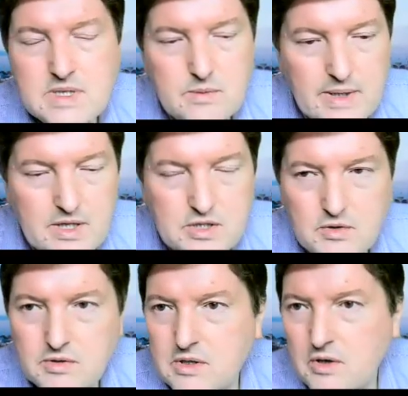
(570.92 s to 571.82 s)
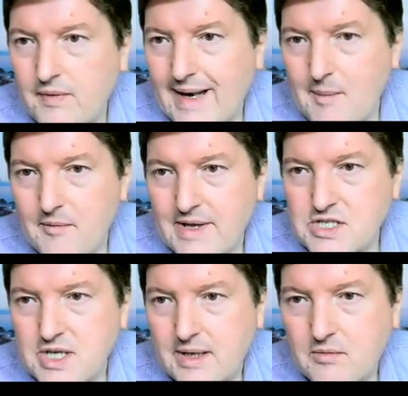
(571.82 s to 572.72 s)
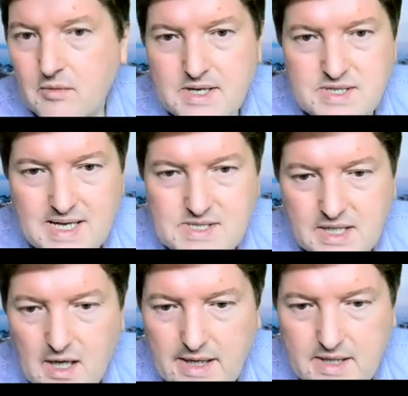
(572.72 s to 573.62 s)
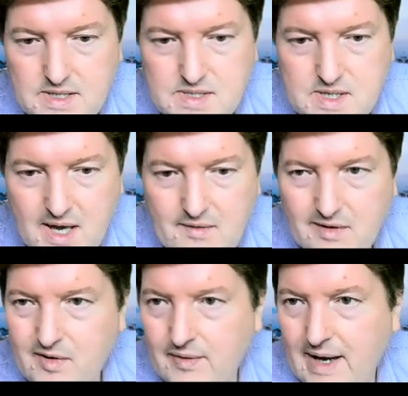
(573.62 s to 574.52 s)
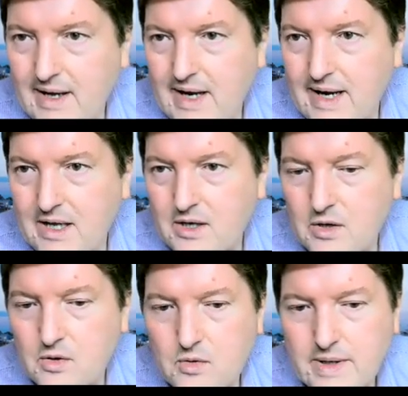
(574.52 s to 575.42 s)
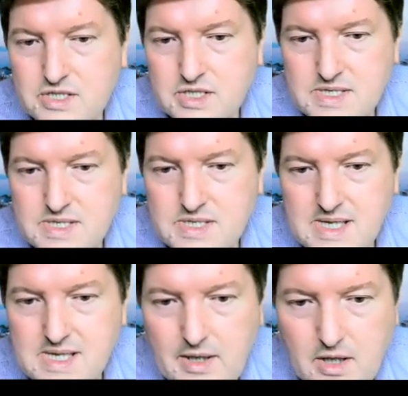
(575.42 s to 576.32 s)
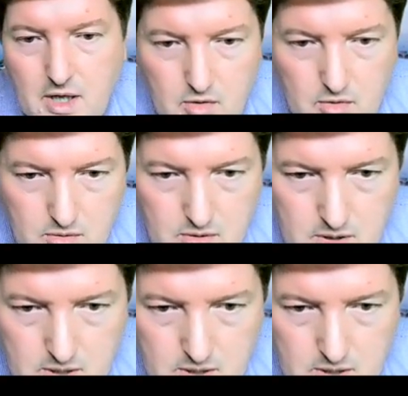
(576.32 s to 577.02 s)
When you do the lab eventually. Right, so that's the guidance. So have a look through that. Any questions, let me know.